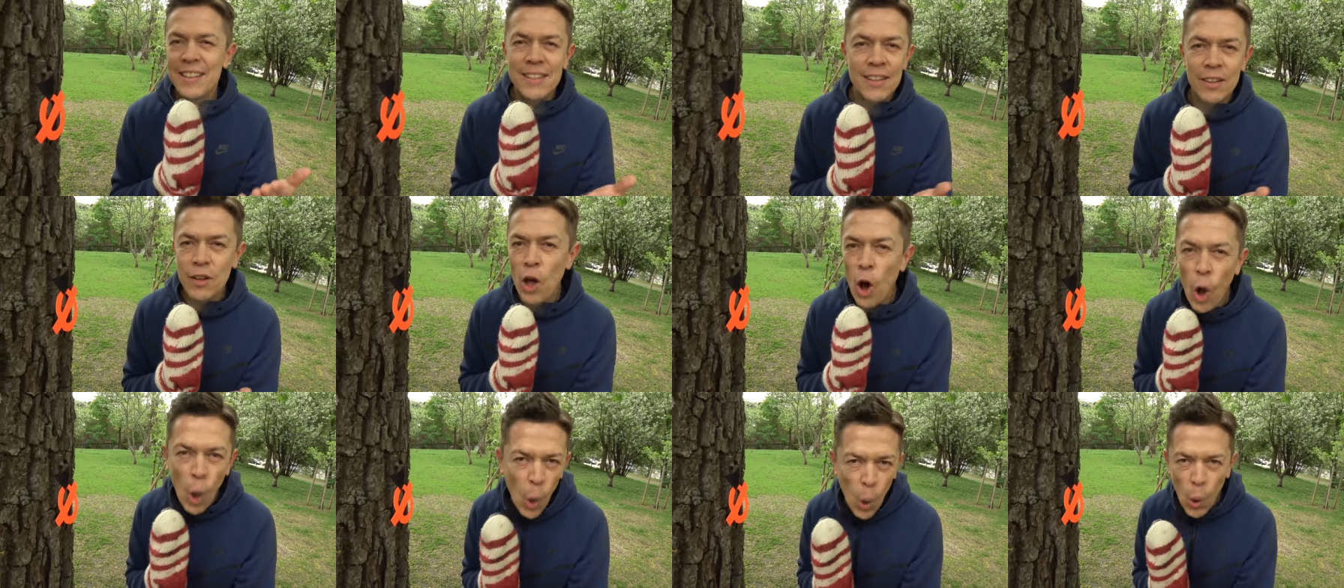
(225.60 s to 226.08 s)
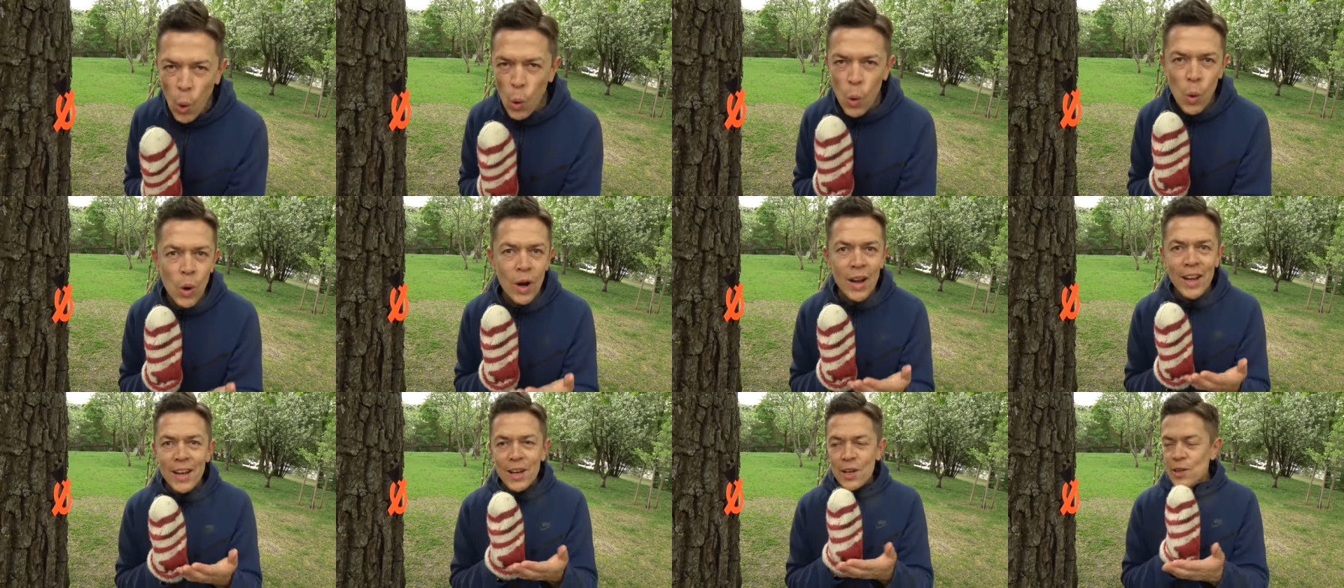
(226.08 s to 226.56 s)
it's an
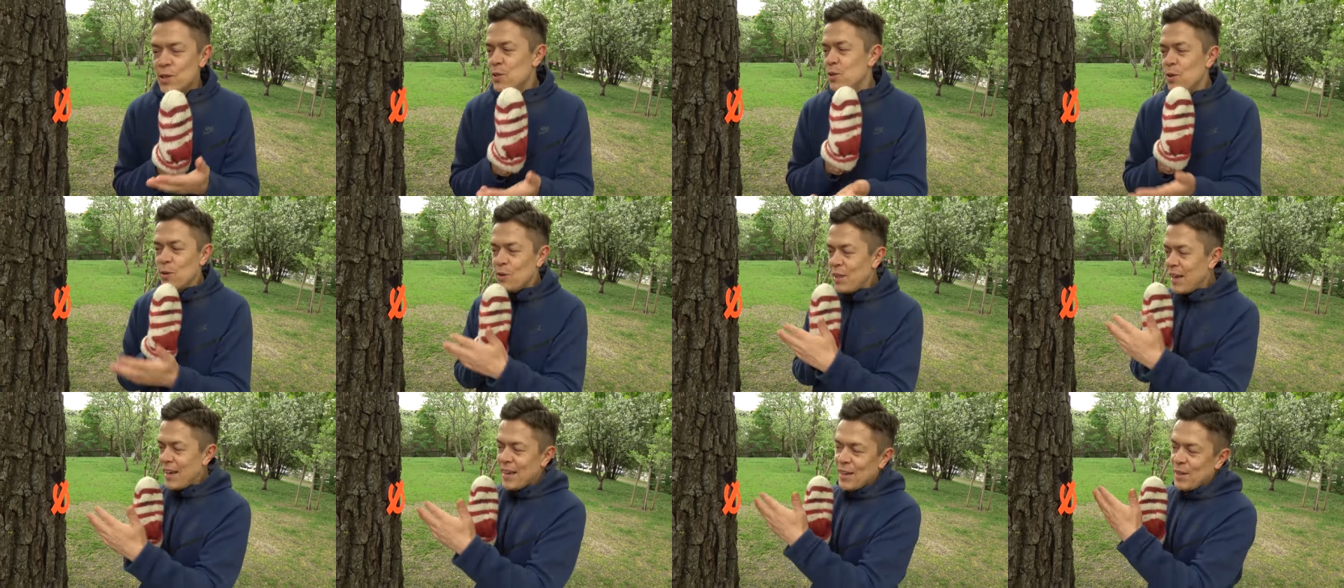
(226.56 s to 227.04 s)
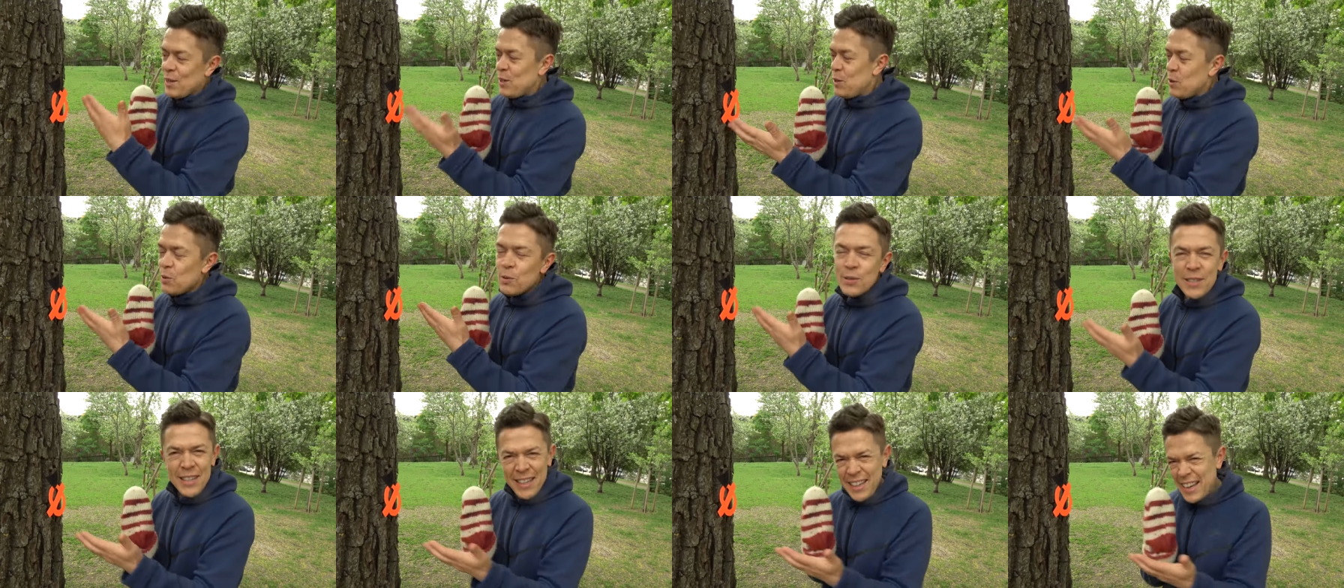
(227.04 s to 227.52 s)
O, so they
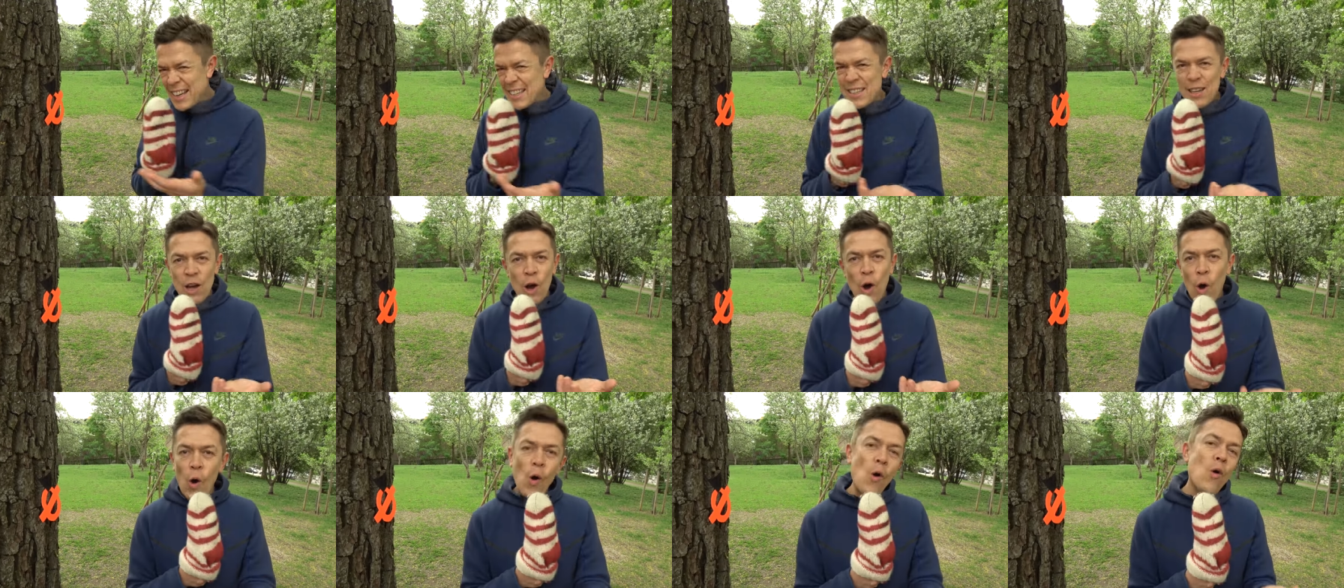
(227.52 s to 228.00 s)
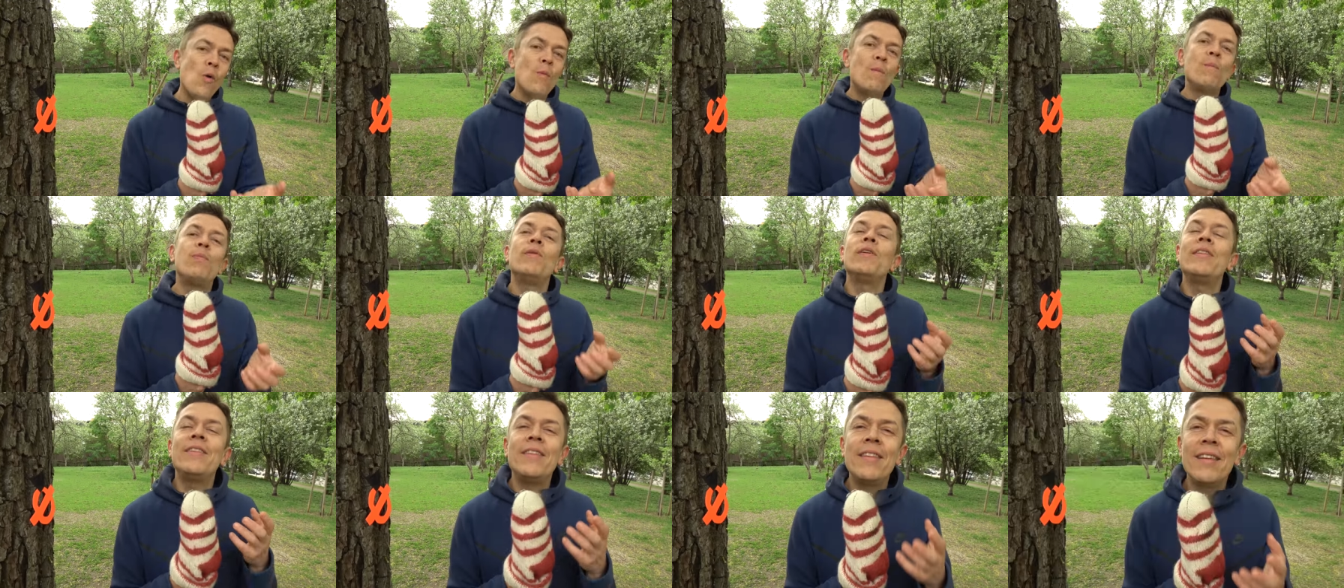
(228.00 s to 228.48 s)
use it as an O.
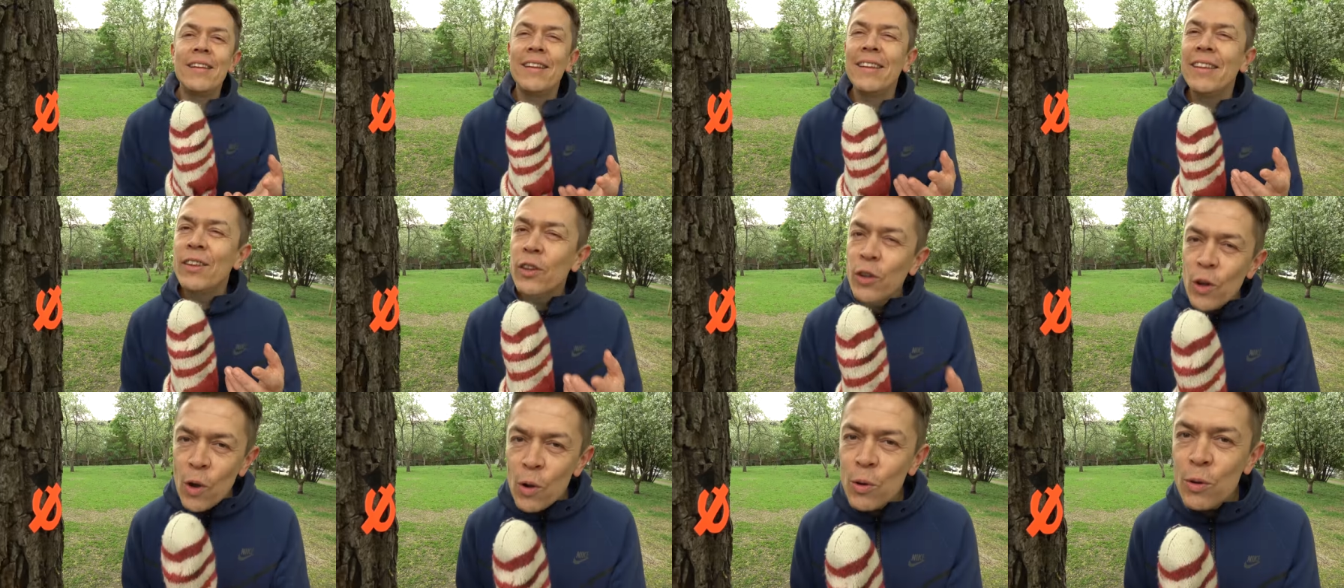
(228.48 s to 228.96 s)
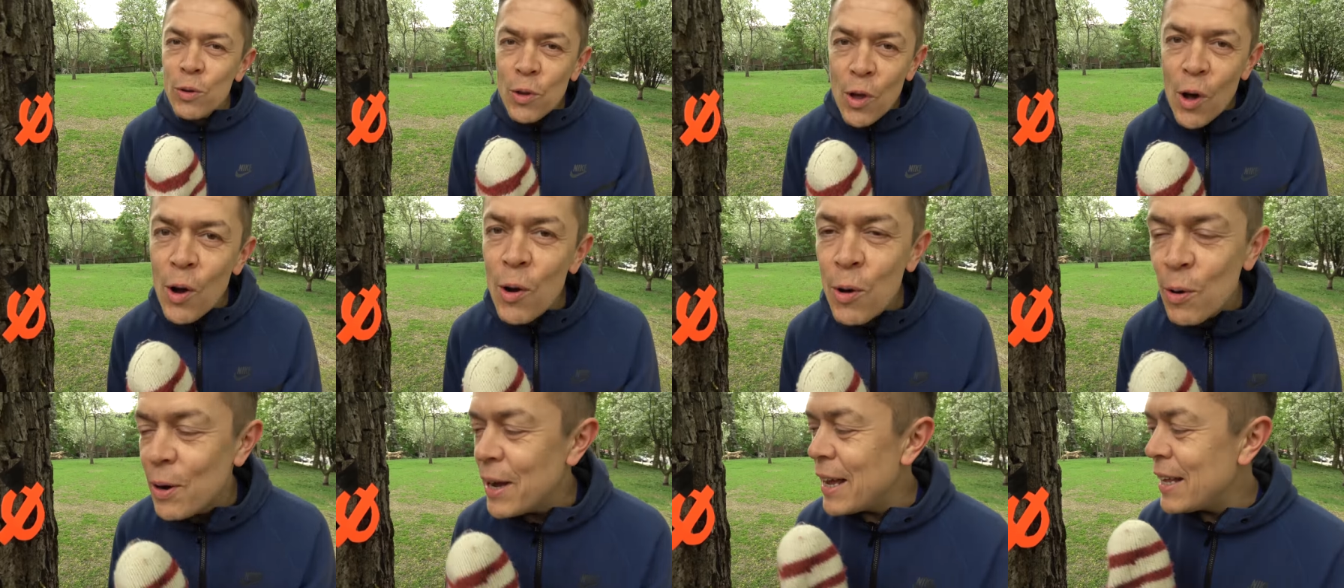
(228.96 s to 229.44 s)
But no,
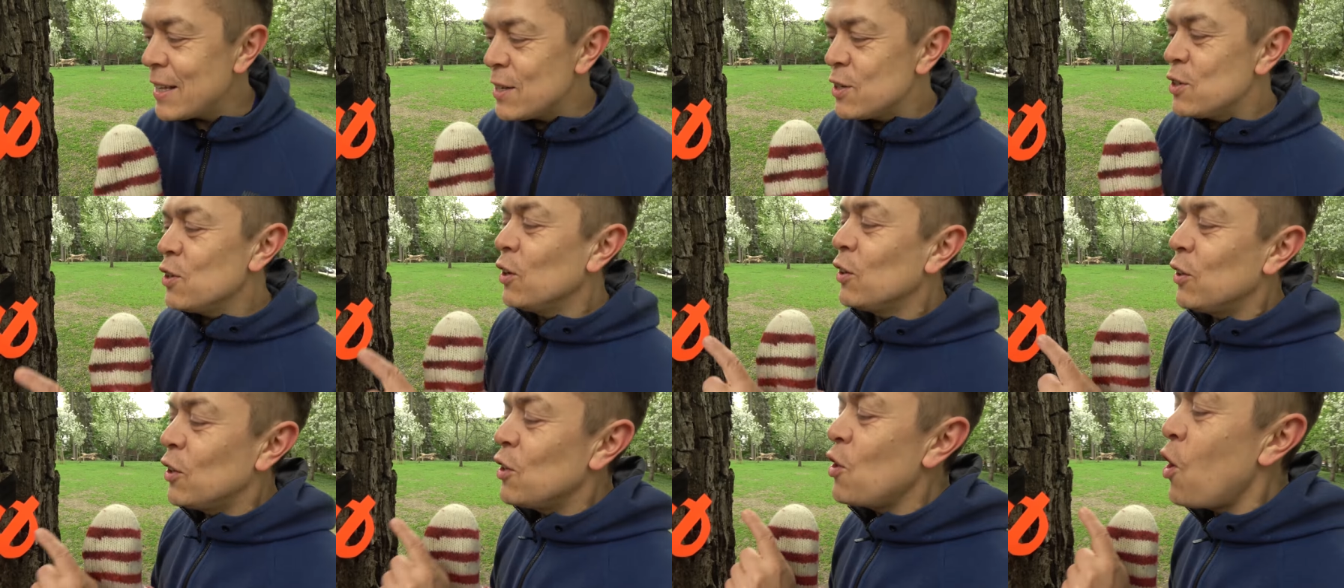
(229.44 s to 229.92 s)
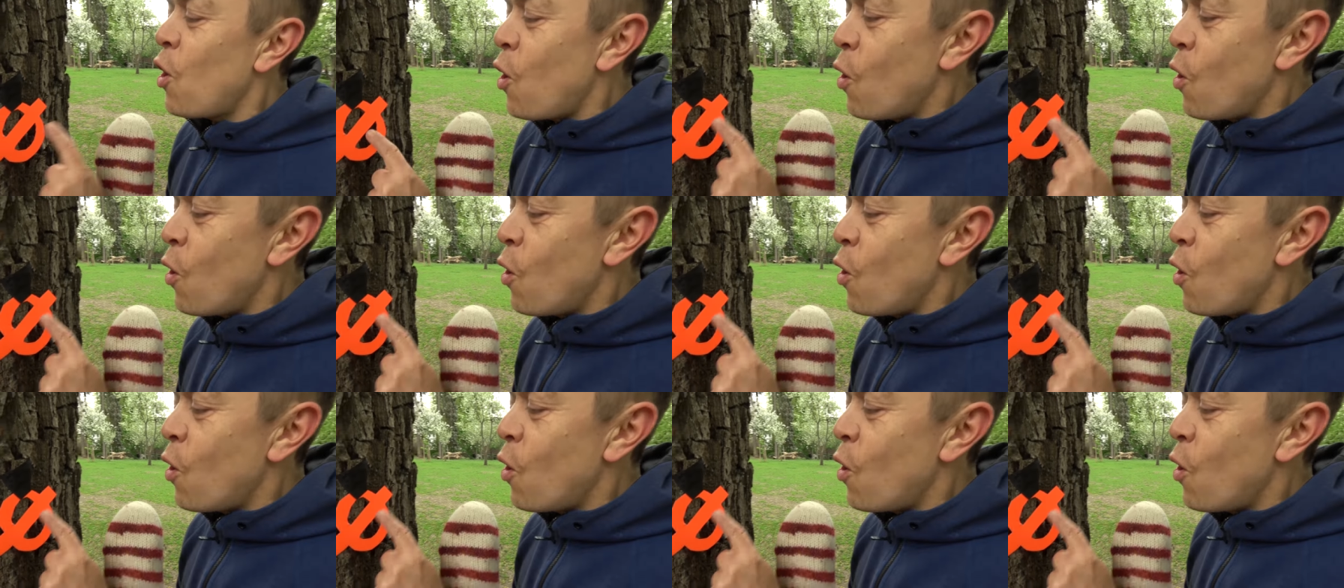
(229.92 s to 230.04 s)
no, it's not an